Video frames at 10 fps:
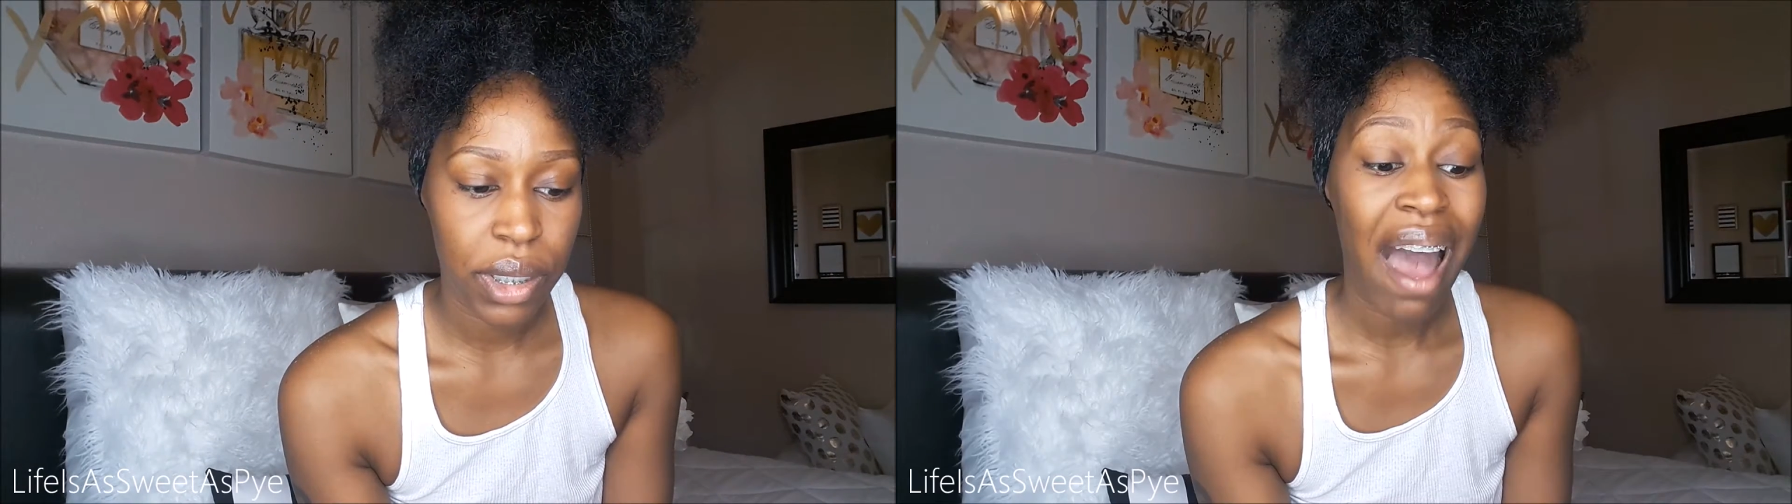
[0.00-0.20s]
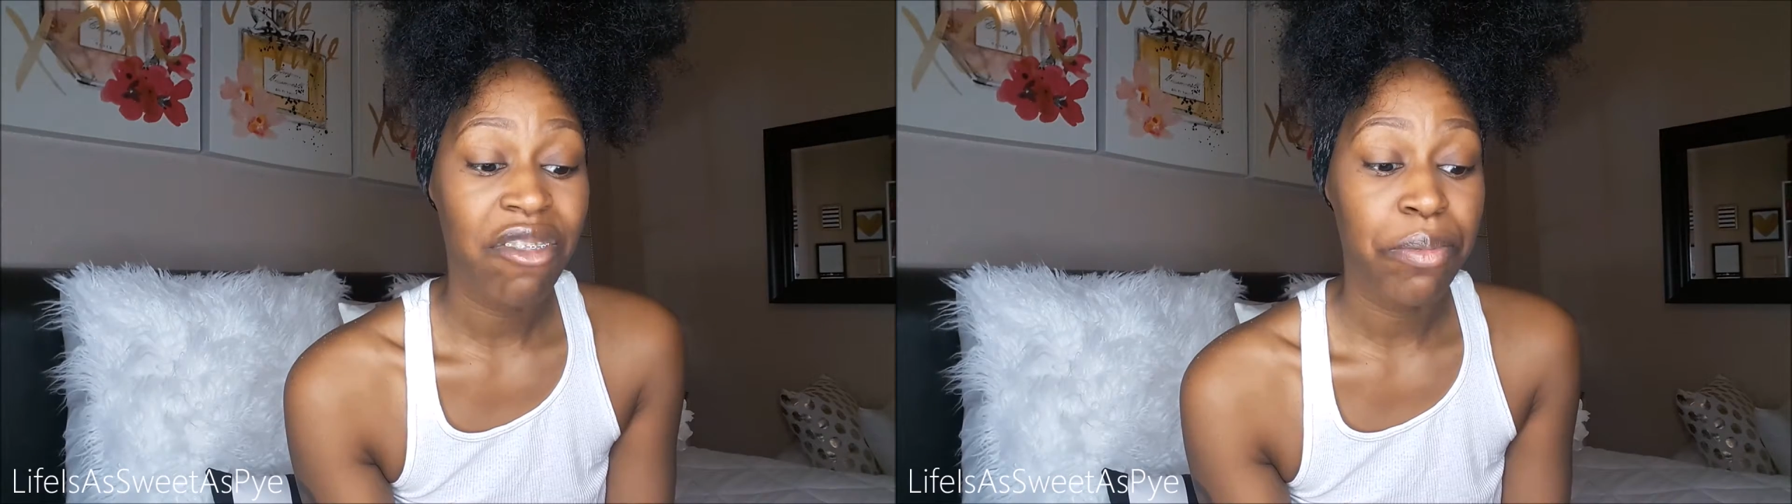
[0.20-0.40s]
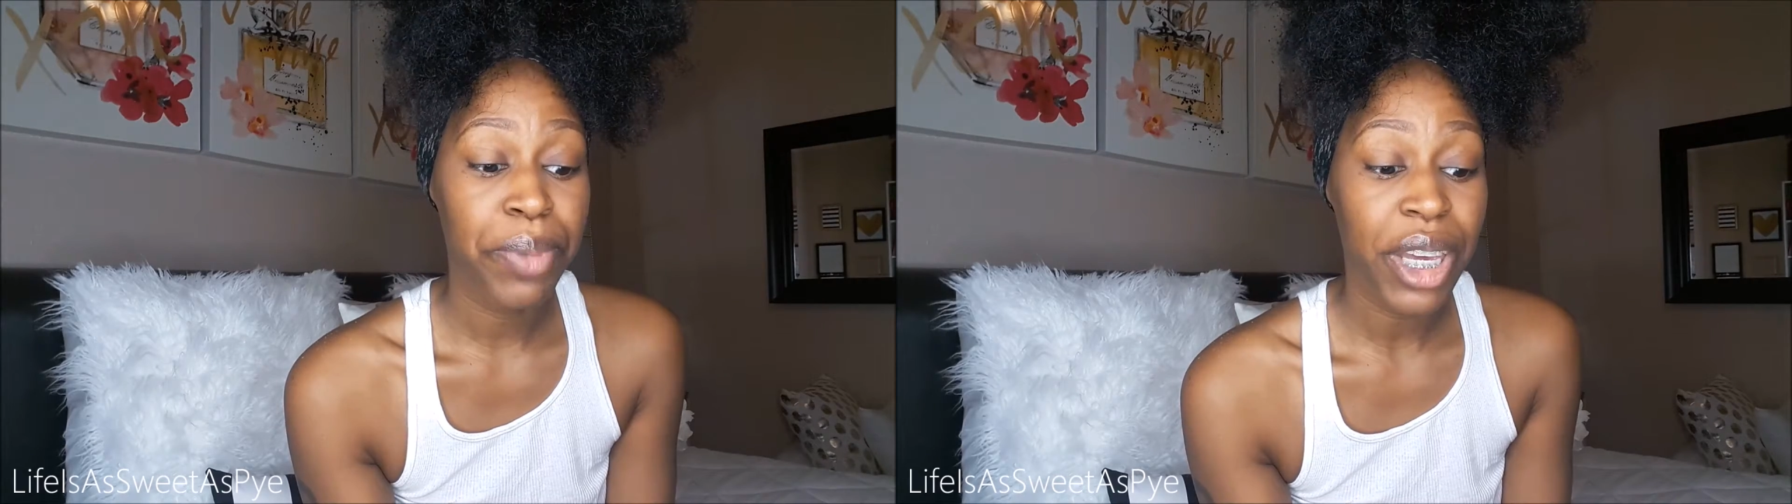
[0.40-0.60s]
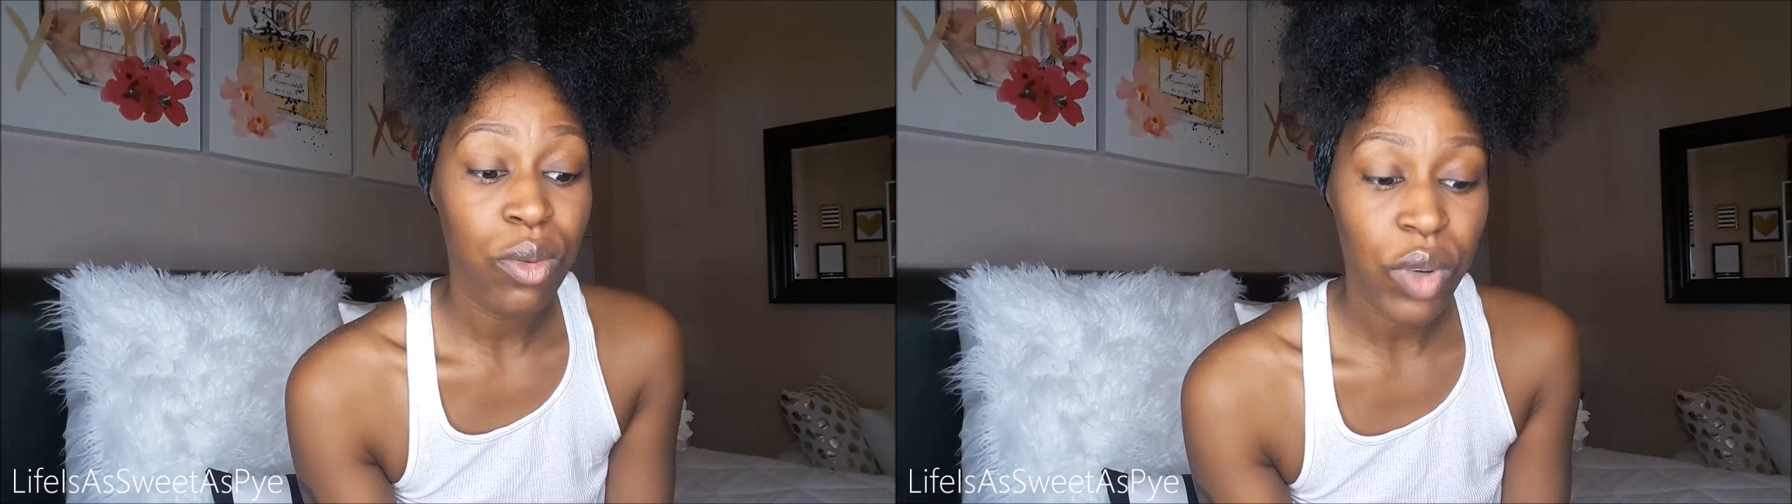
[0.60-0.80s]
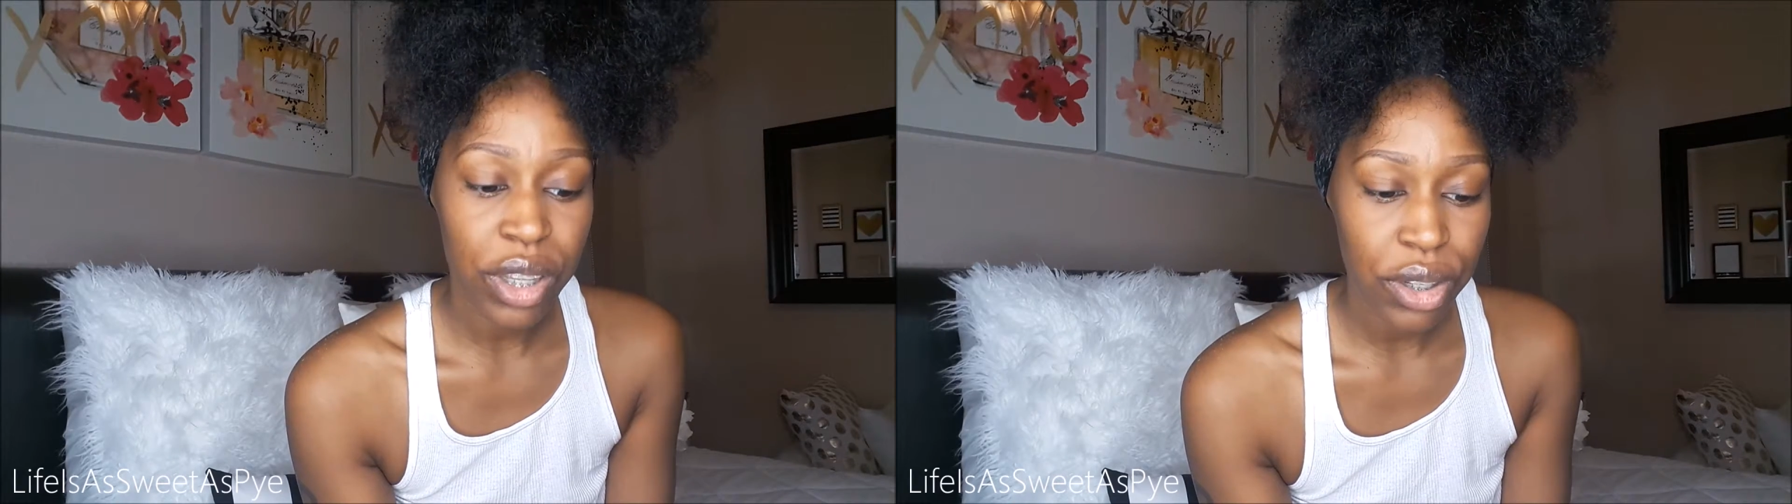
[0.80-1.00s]
I have
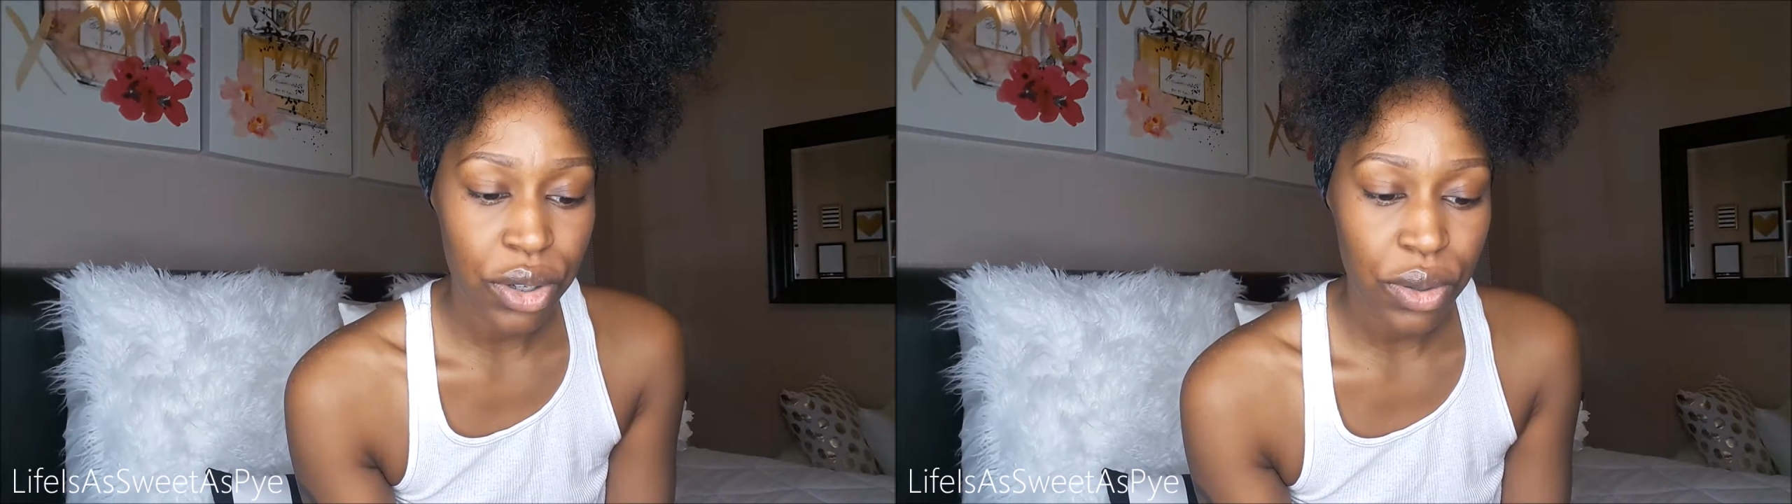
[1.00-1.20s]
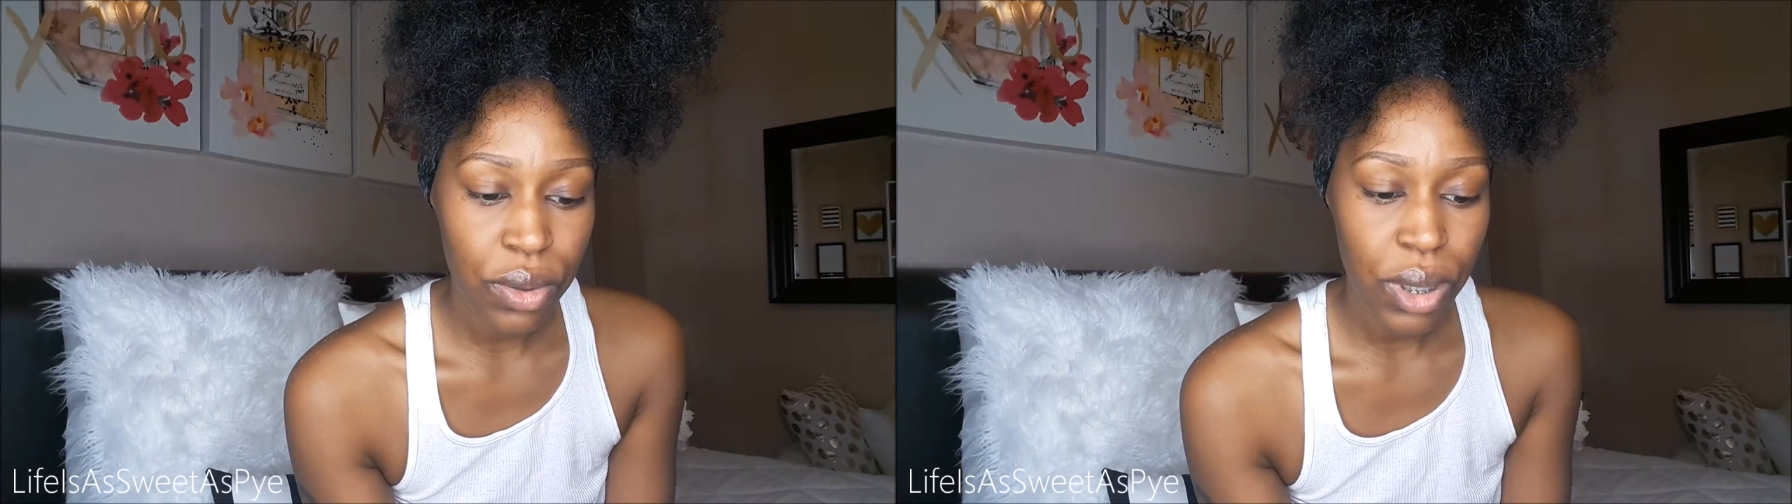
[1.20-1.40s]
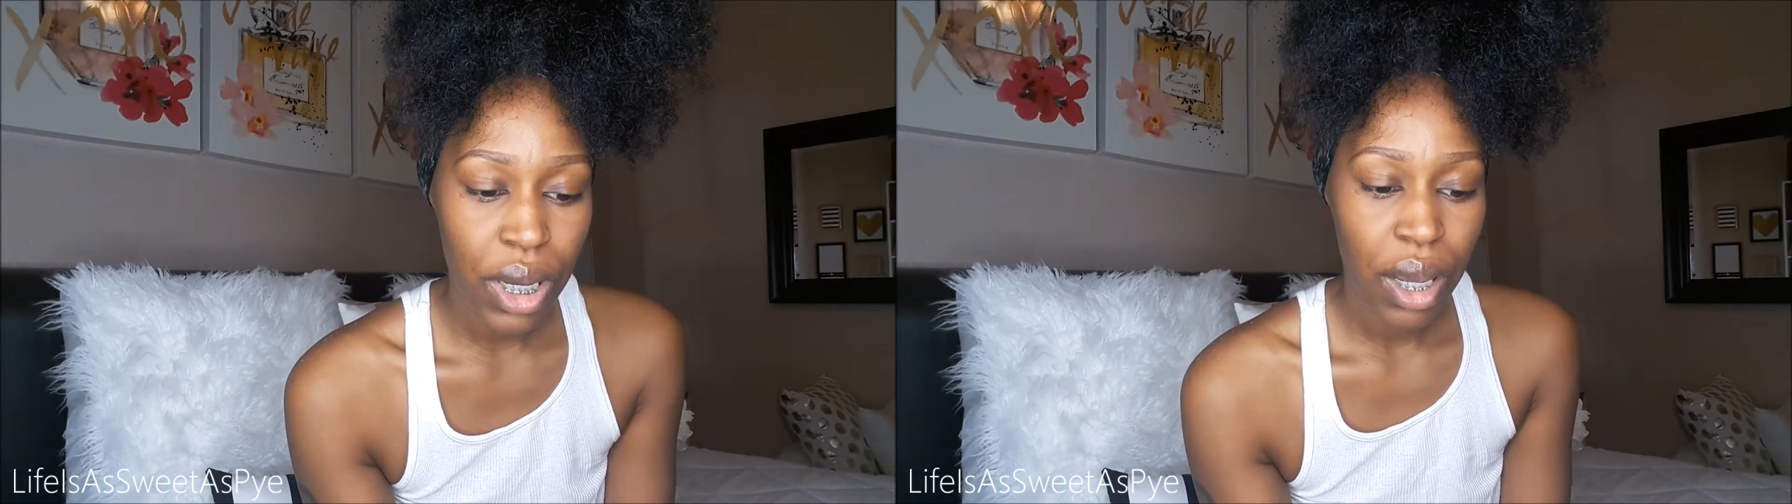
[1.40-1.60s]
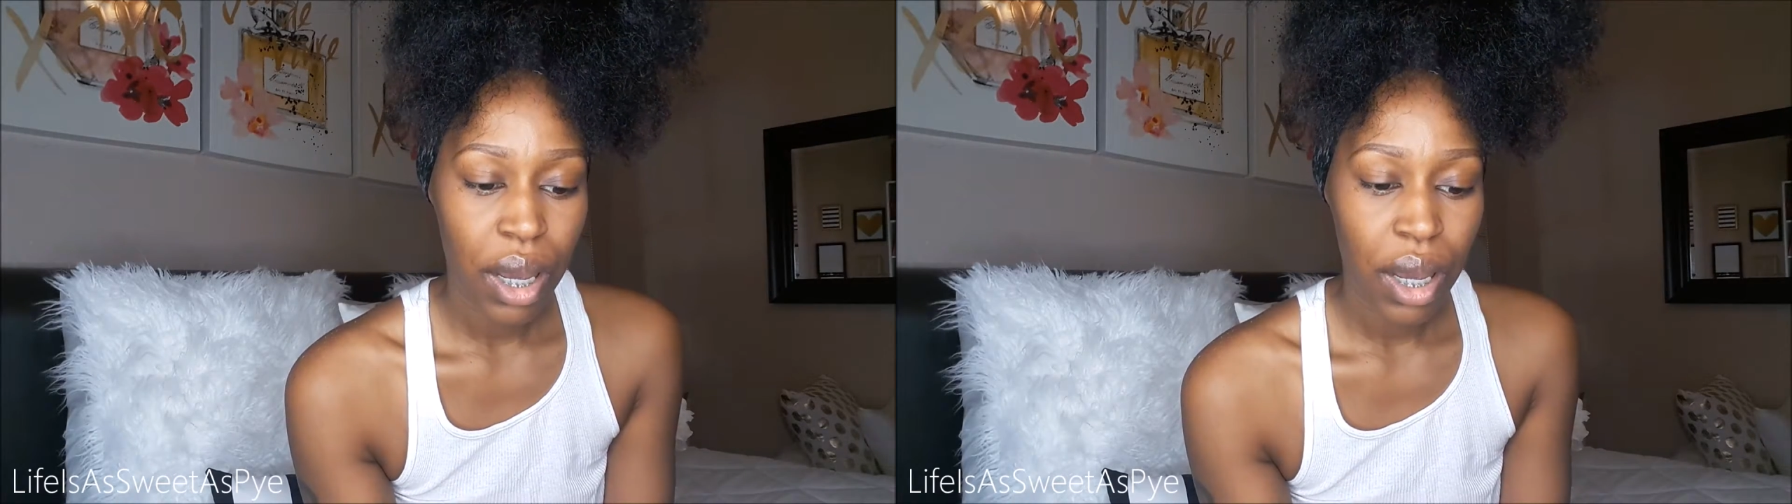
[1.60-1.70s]
been with you,